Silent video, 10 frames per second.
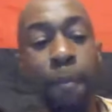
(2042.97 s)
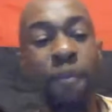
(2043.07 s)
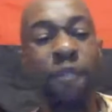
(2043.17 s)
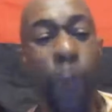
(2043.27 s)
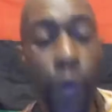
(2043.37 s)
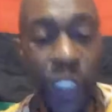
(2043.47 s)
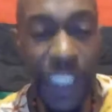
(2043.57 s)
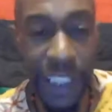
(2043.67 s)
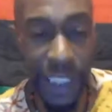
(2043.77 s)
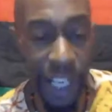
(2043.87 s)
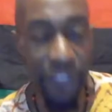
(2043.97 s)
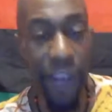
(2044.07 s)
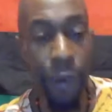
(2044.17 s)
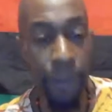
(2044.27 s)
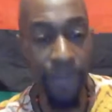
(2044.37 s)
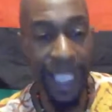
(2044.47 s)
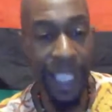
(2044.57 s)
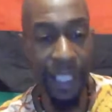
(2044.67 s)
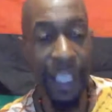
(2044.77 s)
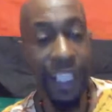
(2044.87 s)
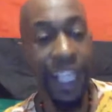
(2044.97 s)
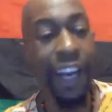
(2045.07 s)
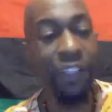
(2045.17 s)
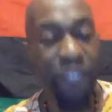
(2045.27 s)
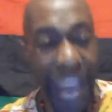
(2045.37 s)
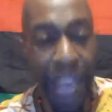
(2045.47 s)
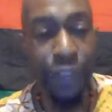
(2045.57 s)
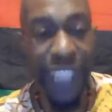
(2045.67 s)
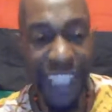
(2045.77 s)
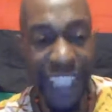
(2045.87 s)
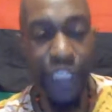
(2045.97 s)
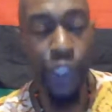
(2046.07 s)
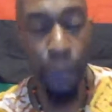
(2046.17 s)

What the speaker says: forces of our being that are foundational